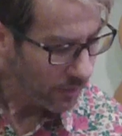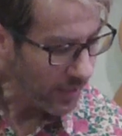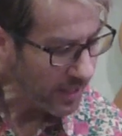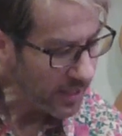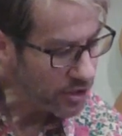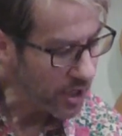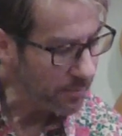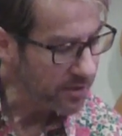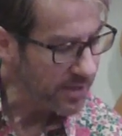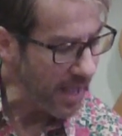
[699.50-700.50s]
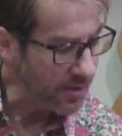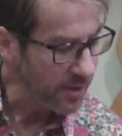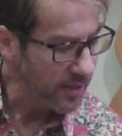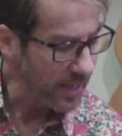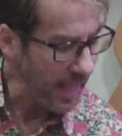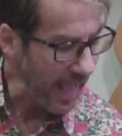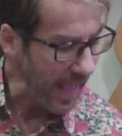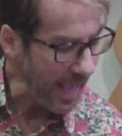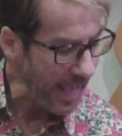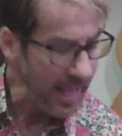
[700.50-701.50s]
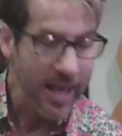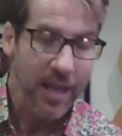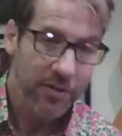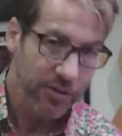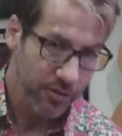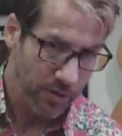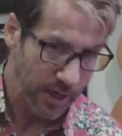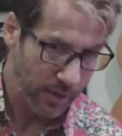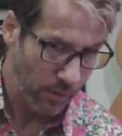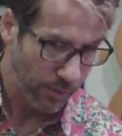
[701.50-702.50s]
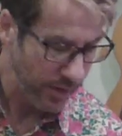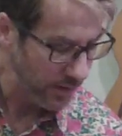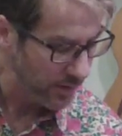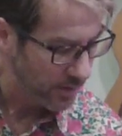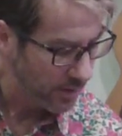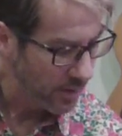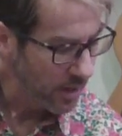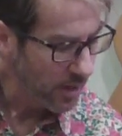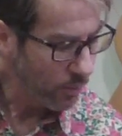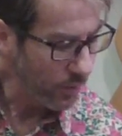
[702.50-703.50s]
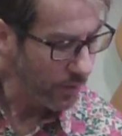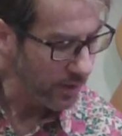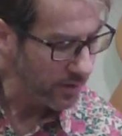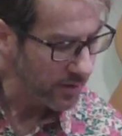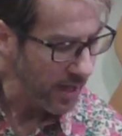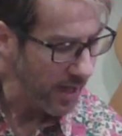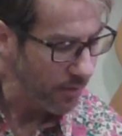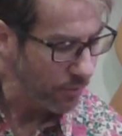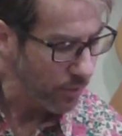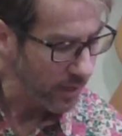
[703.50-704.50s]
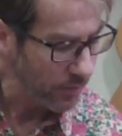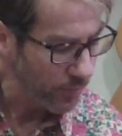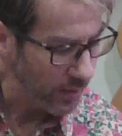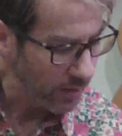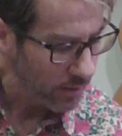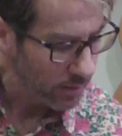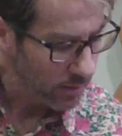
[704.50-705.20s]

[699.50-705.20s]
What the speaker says: Then he jumps down to the A string with his ring finger